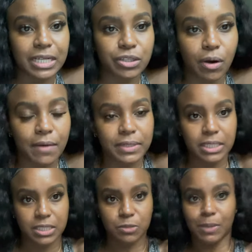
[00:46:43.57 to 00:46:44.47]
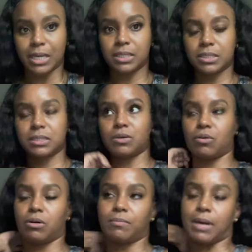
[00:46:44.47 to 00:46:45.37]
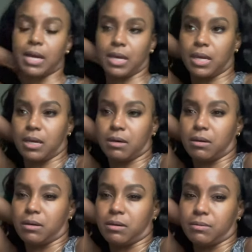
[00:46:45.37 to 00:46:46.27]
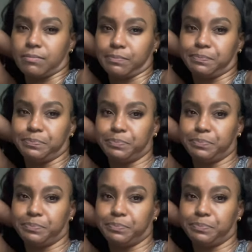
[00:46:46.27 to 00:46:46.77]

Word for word: don't have any space on my um